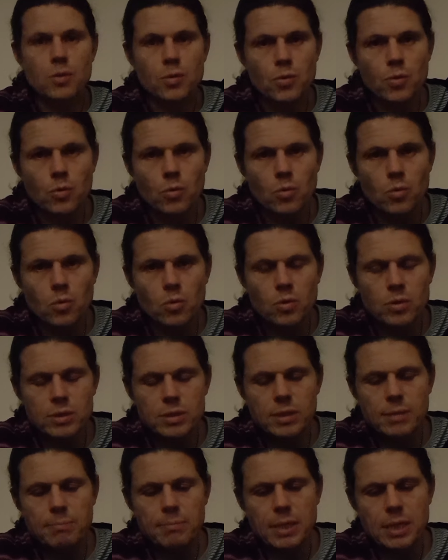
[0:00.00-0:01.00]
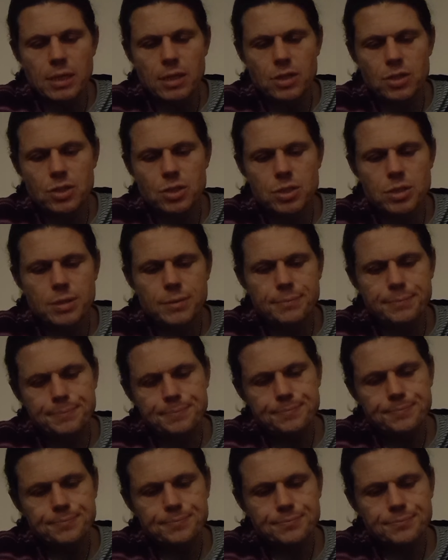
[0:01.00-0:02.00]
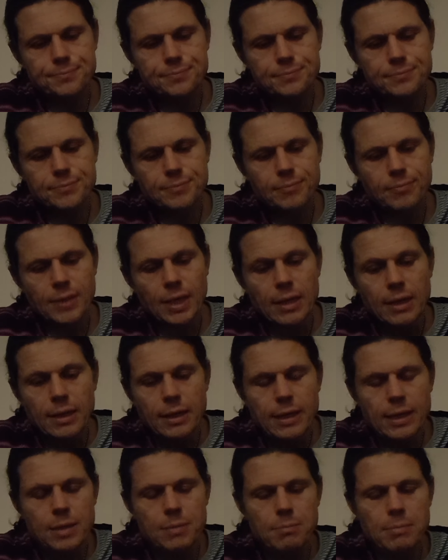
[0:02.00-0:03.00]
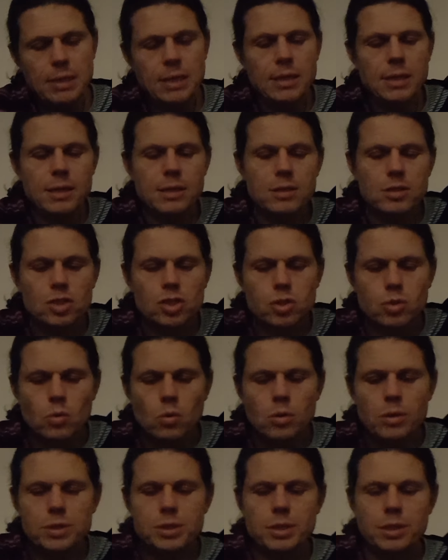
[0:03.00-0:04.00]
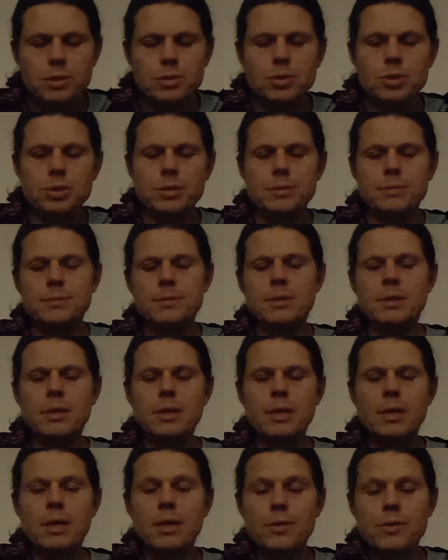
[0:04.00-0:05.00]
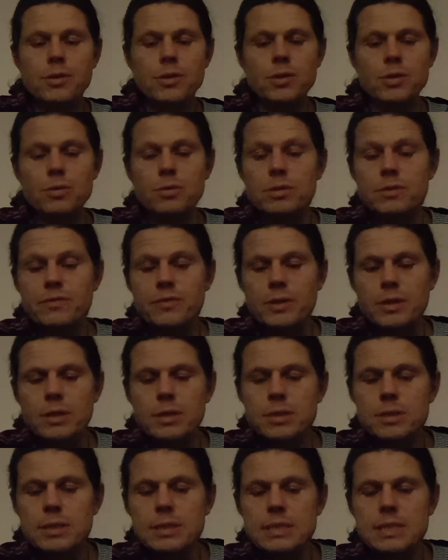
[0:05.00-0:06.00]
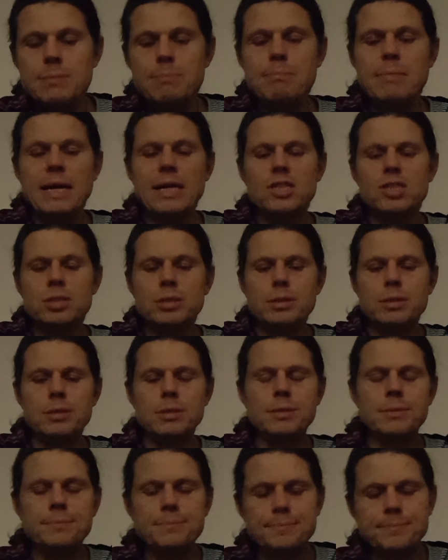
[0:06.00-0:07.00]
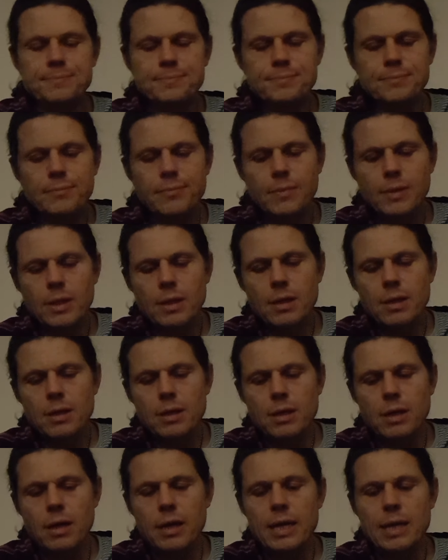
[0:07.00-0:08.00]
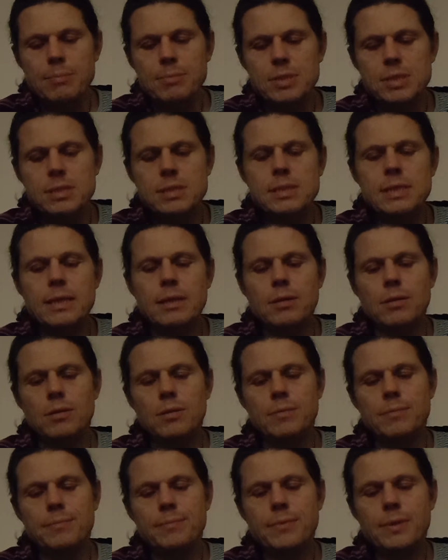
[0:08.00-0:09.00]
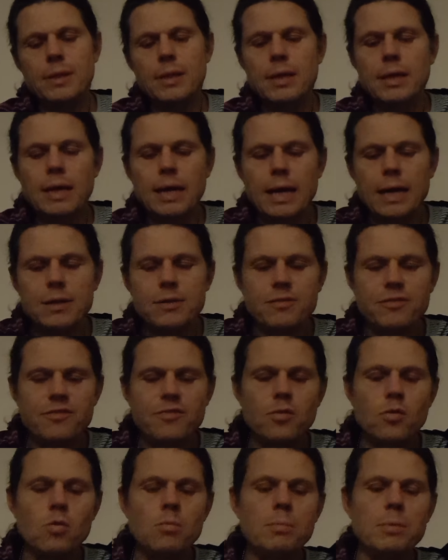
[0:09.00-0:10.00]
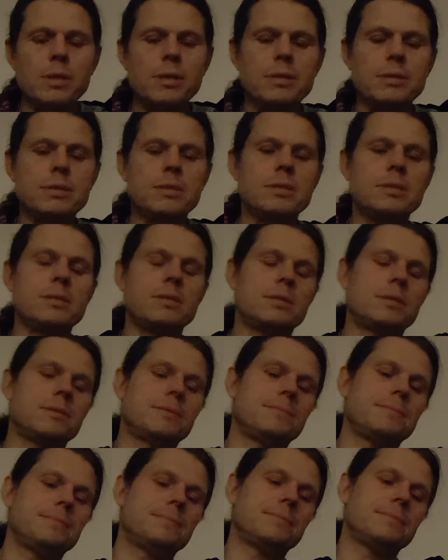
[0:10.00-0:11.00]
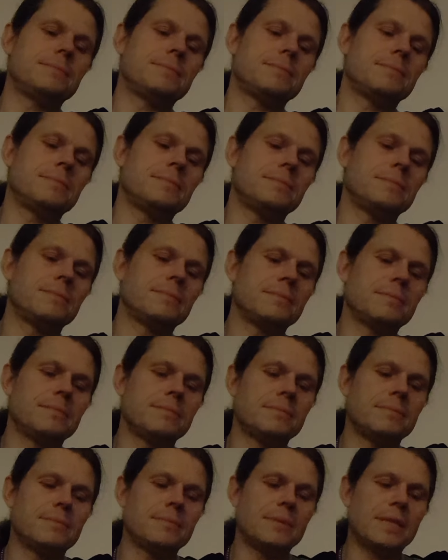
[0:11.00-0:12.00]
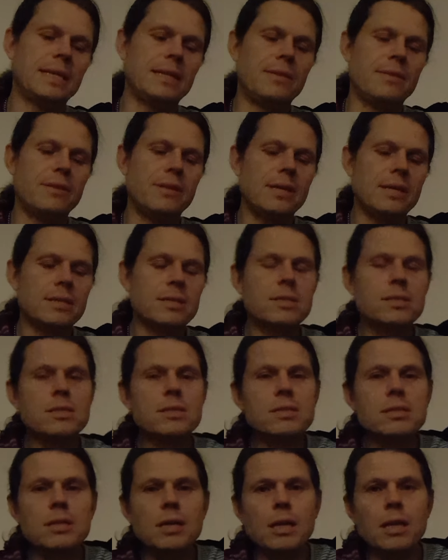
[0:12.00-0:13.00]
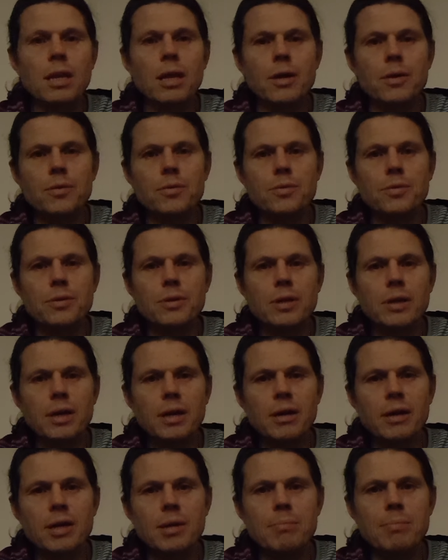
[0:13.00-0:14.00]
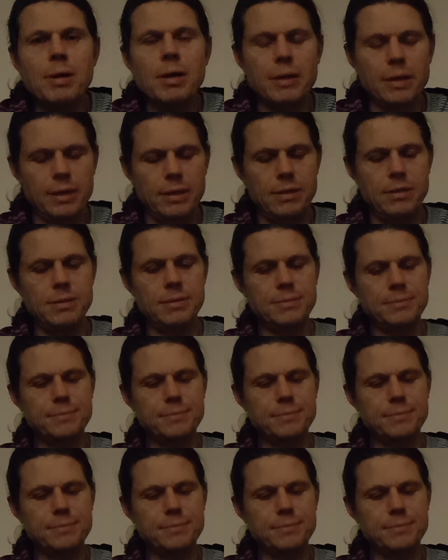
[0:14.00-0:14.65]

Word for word: nor diminished. In me, the shoreless ocean, the universe is imagined. I am still and formless. In this alone I abide.